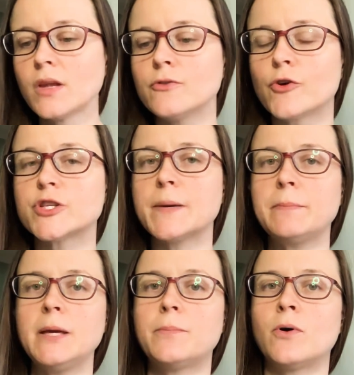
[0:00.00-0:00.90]
for some
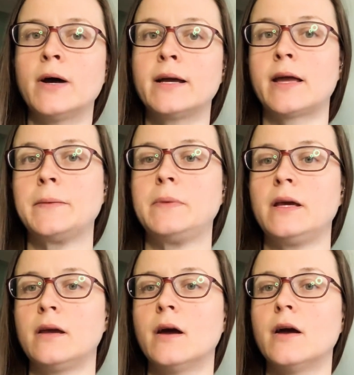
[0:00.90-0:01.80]
people it can
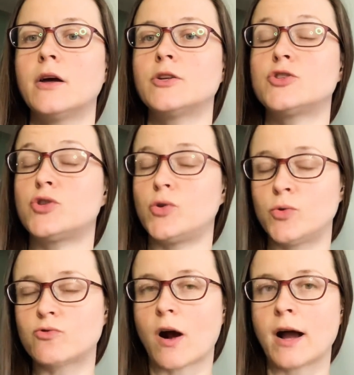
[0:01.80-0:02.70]
be too
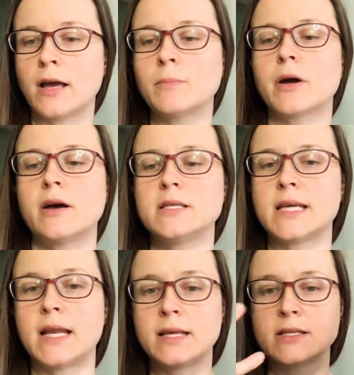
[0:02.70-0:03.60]
drying because
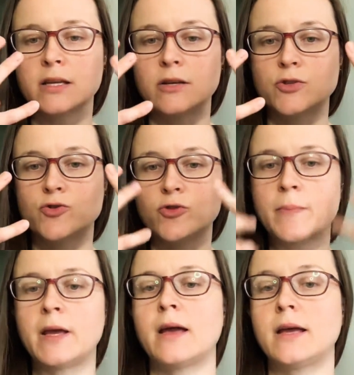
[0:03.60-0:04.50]
it is
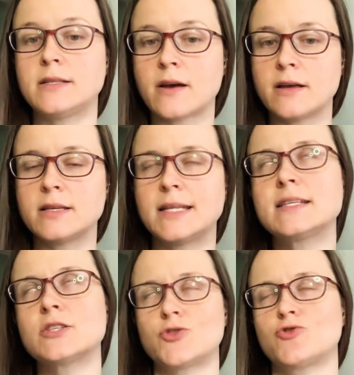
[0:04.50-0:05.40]
stripping. It
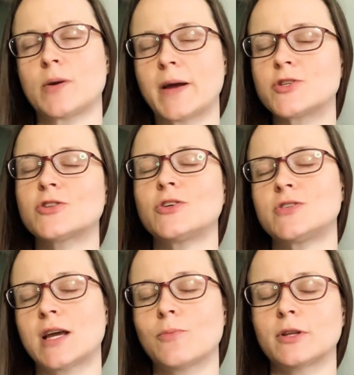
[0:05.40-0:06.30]
doesn't strip. I shouldn't use
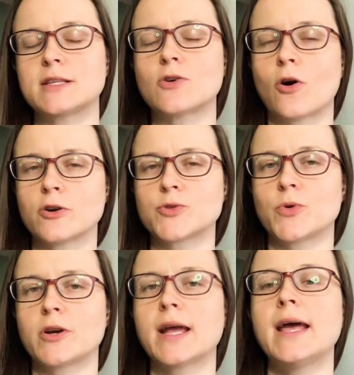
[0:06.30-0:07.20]
that word. That's a harsh
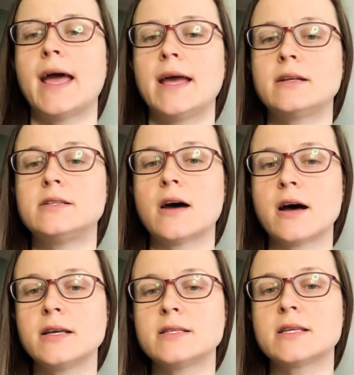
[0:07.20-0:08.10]
word. It
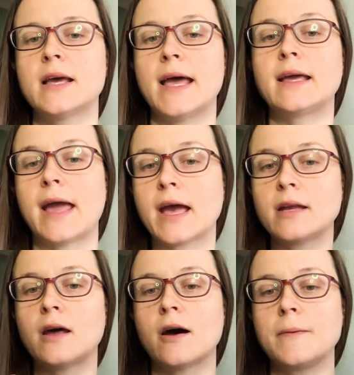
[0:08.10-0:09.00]

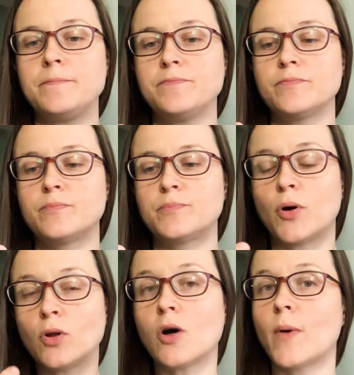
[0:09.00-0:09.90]
can
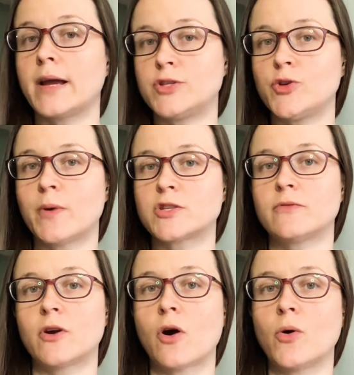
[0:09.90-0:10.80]
pull away too much of
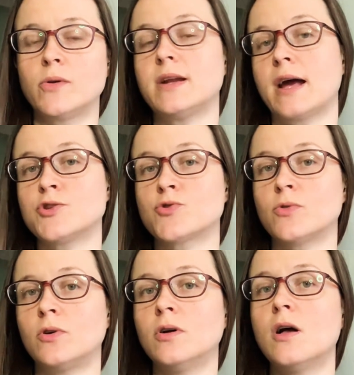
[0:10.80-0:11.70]
your own
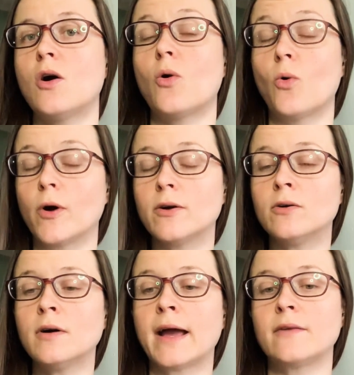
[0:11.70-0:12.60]
natural
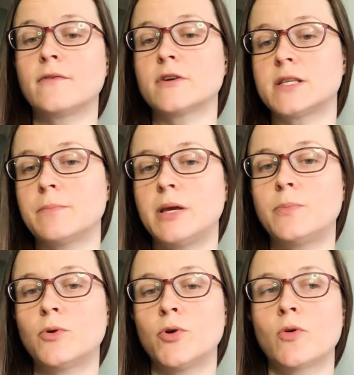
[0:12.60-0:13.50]
oil. And for some
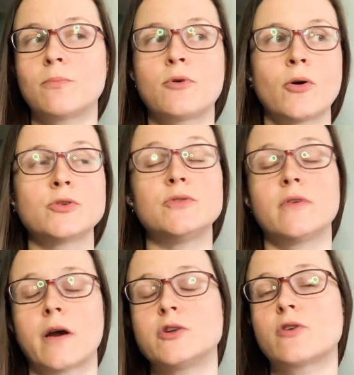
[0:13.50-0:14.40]
people who are prone to
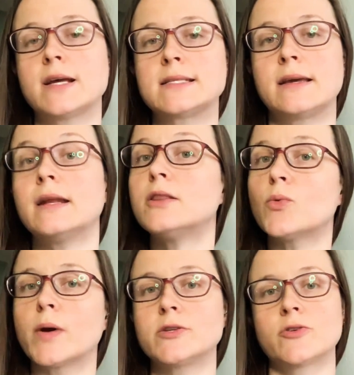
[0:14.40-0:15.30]
very dry skin in the
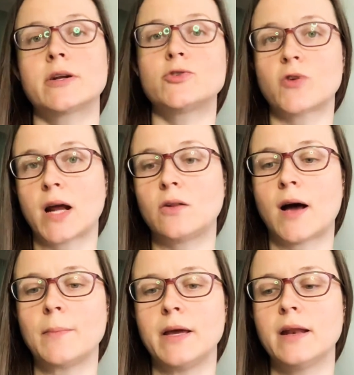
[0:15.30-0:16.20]
winter in a dry
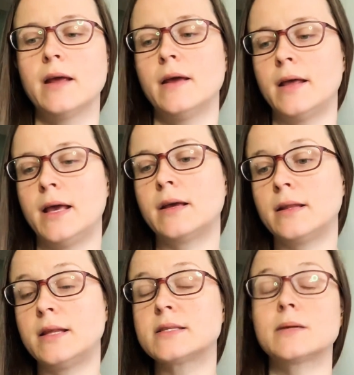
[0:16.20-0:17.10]
climate,
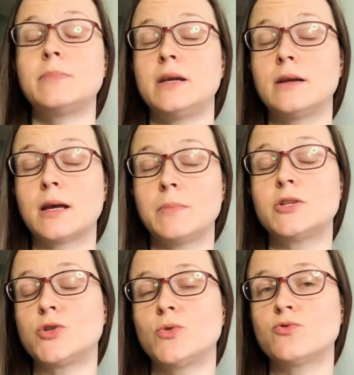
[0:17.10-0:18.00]
this can be
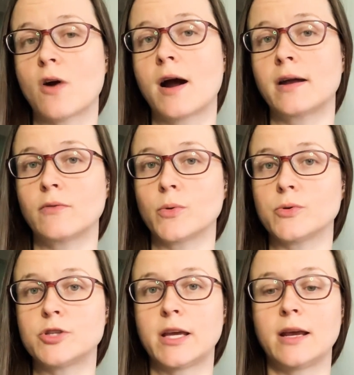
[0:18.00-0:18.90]
too drying of a
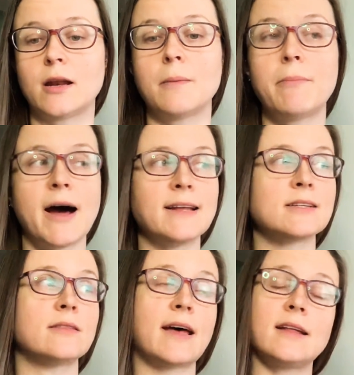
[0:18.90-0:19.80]
routine. But
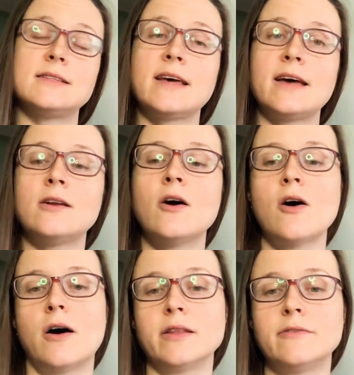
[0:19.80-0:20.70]
that said,
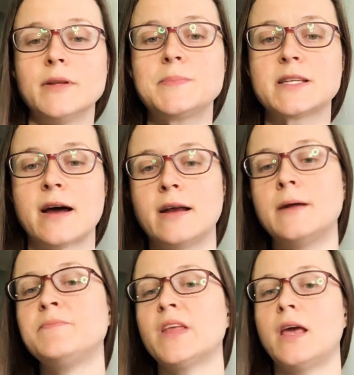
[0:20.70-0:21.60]
on the flip side,
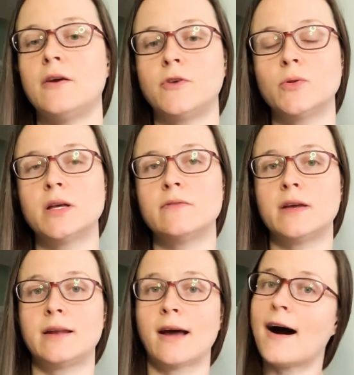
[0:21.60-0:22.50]
if you live
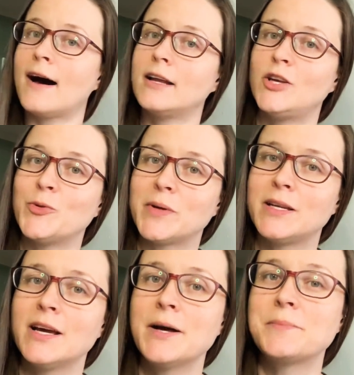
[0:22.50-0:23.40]
in a hot,
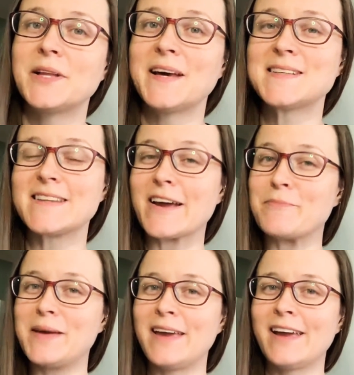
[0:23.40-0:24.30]
humid place like
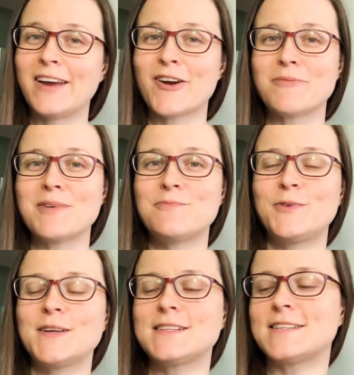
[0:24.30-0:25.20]
me here in
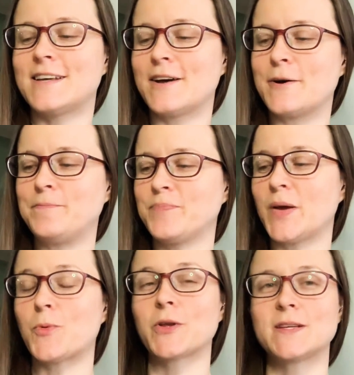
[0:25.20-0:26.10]
Memphis,
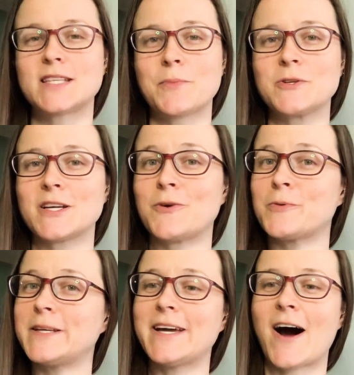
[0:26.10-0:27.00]
where the summers get
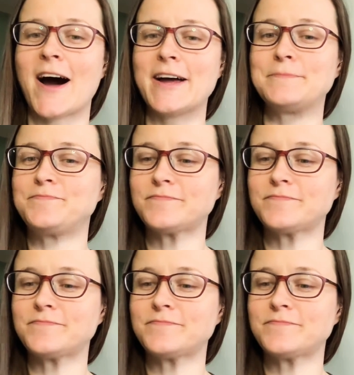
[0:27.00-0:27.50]
really hot